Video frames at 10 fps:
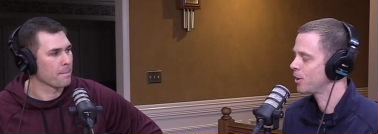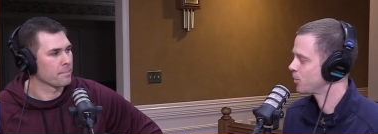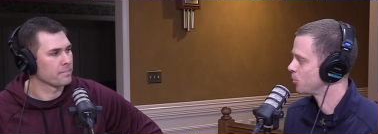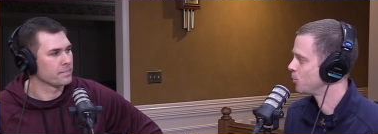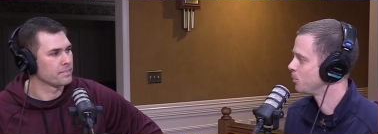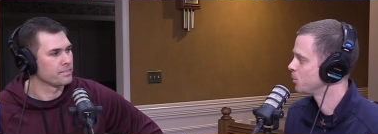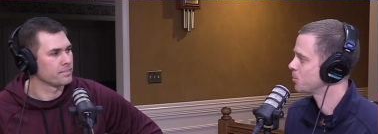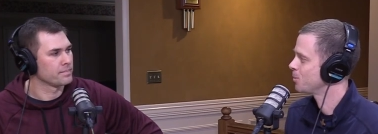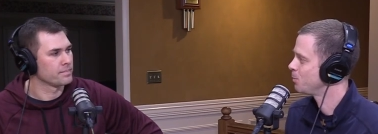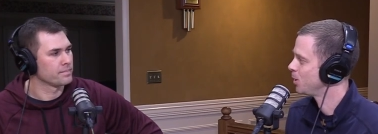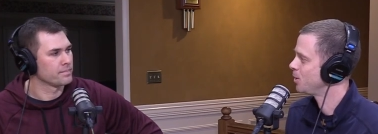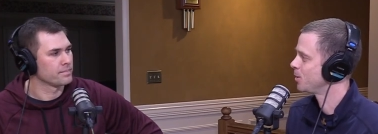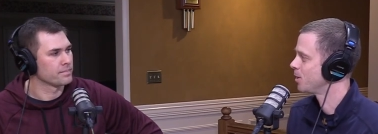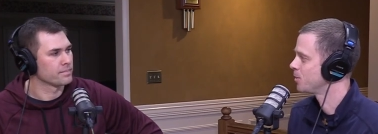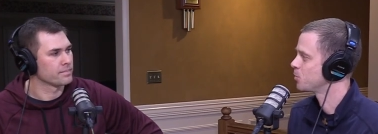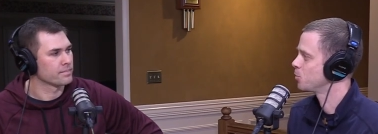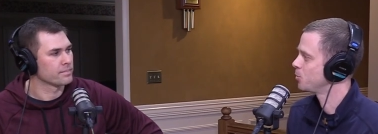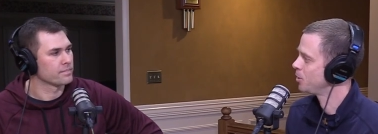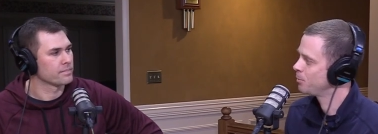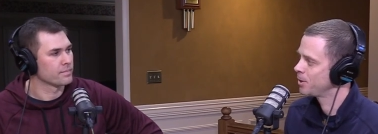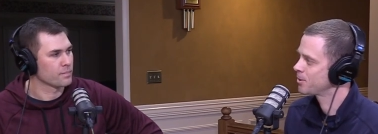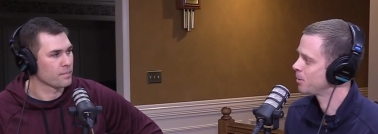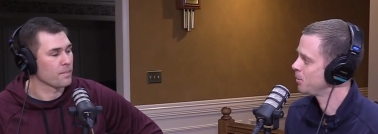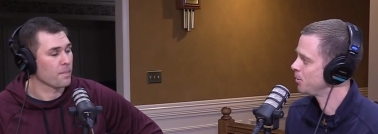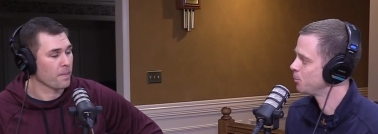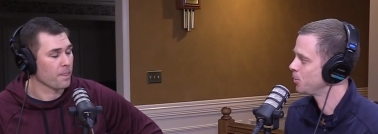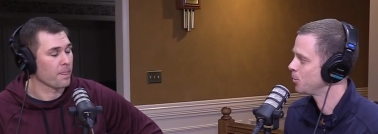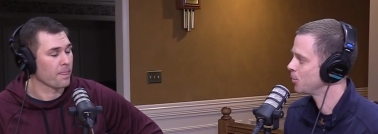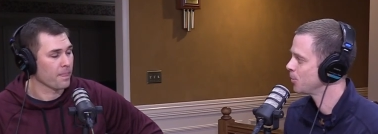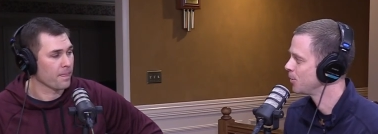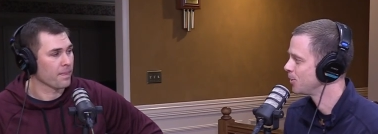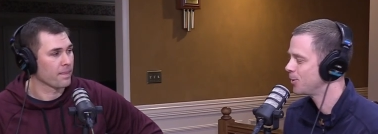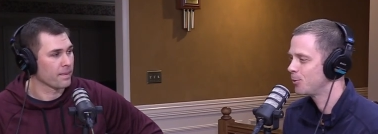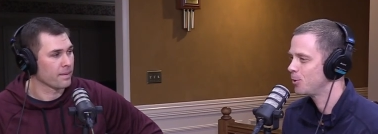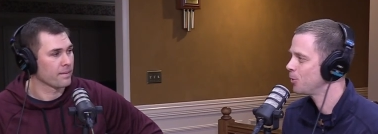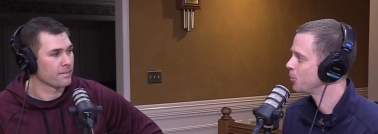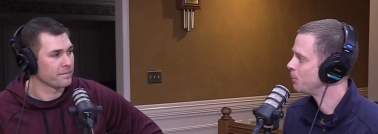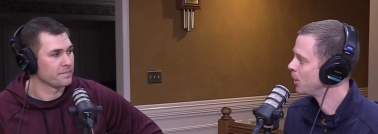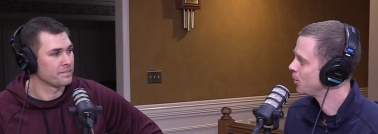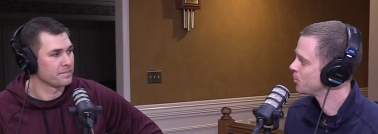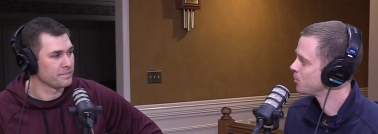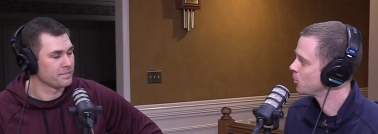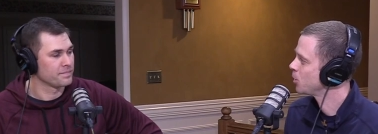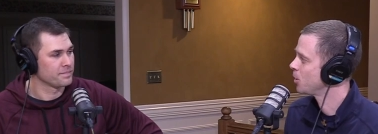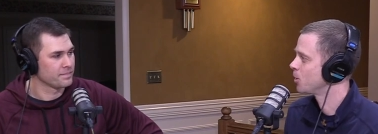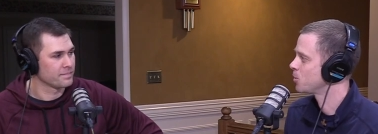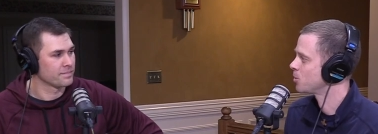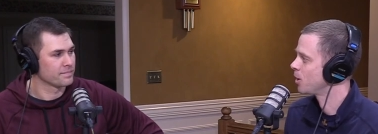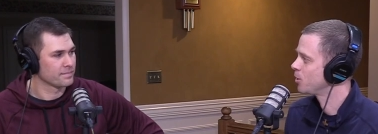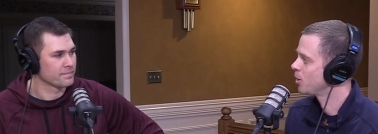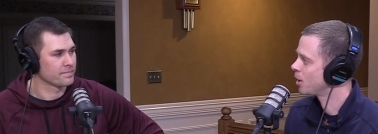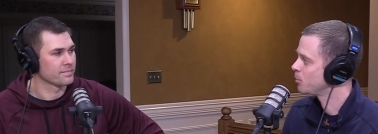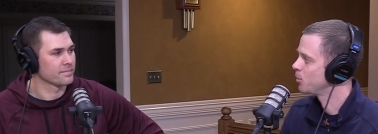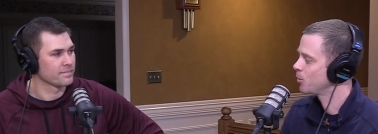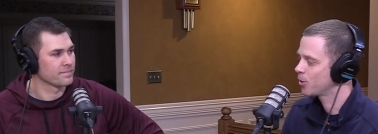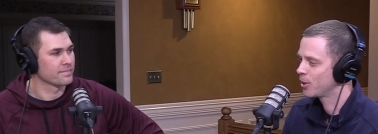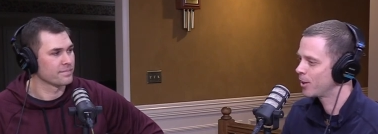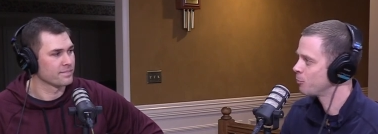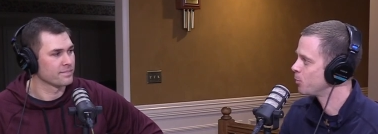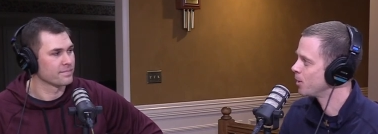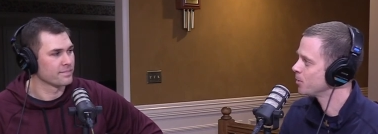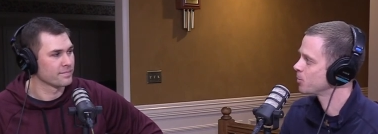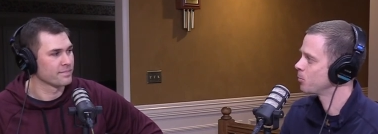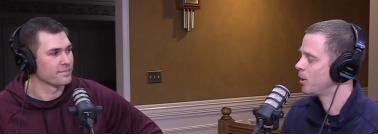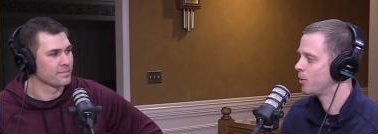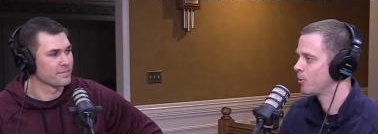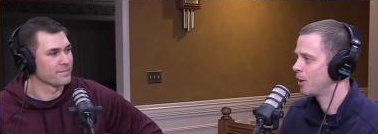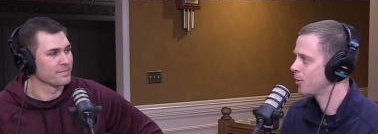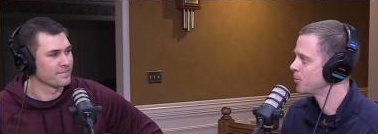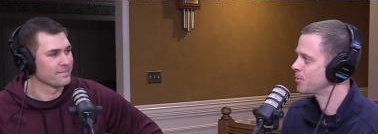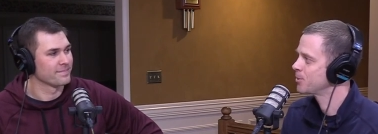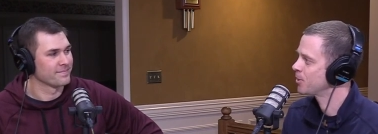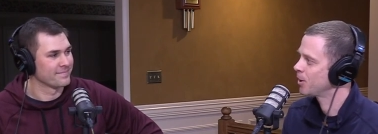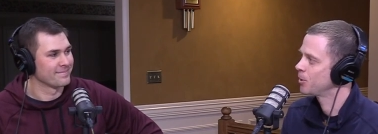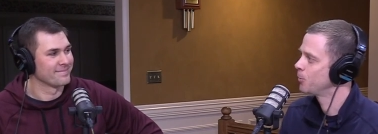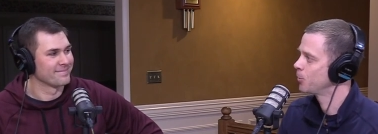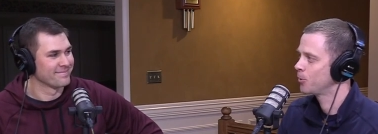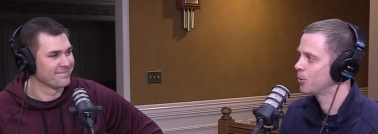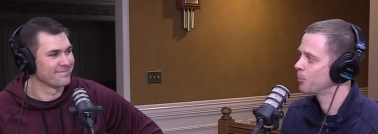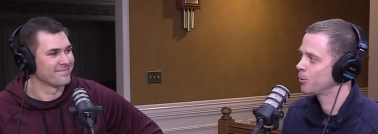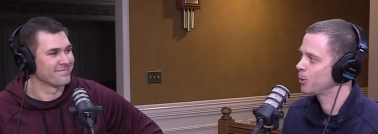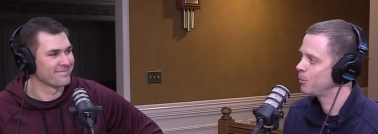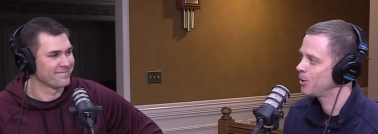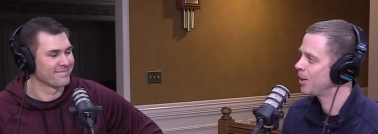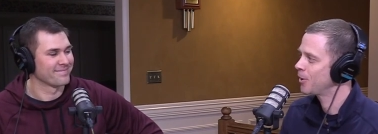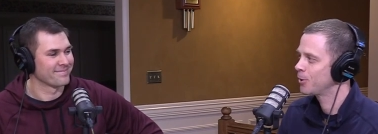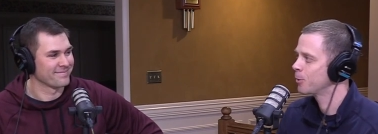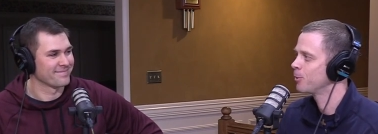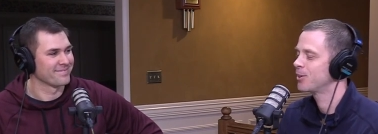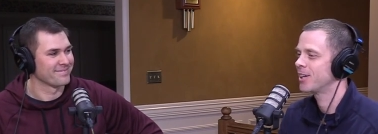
Speaker 1: of like you're almost competing against your teammates. I mean, when you're when you're in the minors and you're going to get a shot, you got to be looking at everybody else around or how good's this guy doing? Are you going to bring me down? Are you going to bring